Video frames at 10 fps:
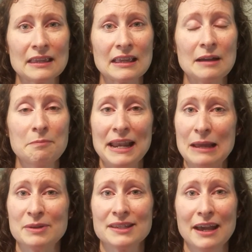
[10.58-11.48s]
my
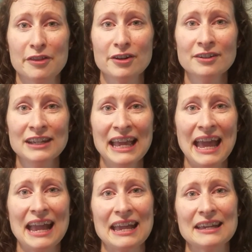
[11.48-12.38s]
name is Heather,
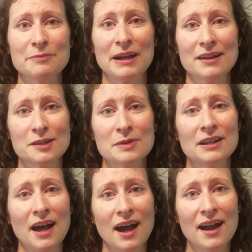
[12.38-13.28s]
and my husband
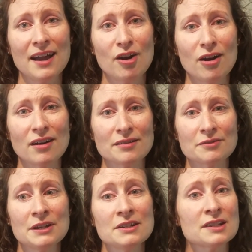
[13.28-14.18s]
and I are
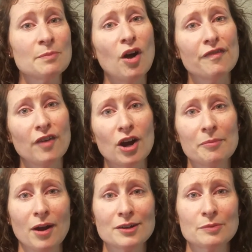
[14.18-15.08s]
small farm
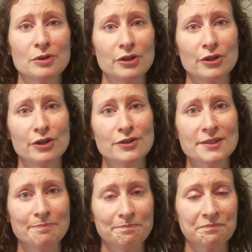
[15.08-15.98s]

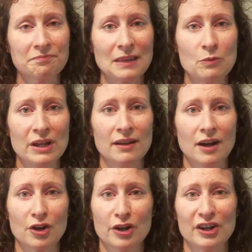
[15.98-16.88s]
entrepreneurs. We are
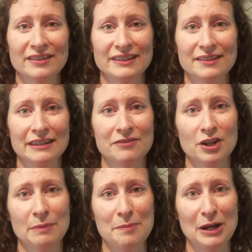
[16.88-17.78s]
currently living
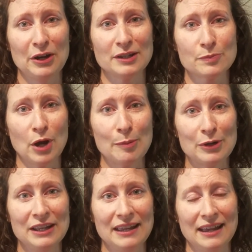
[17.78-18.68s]
on my parents'
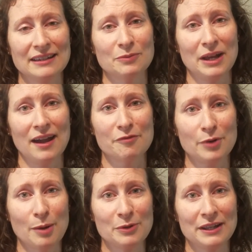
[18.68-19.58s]
property, and we have
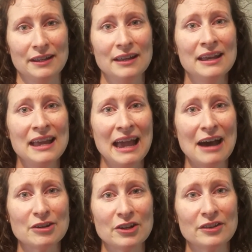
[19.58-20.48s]
property
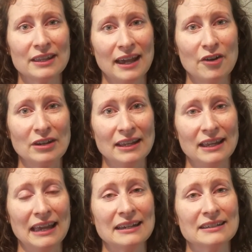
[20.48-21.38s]
out here in the county,
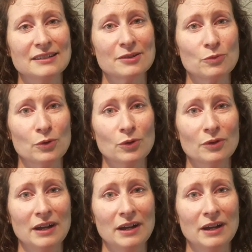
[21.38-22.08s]
and we'll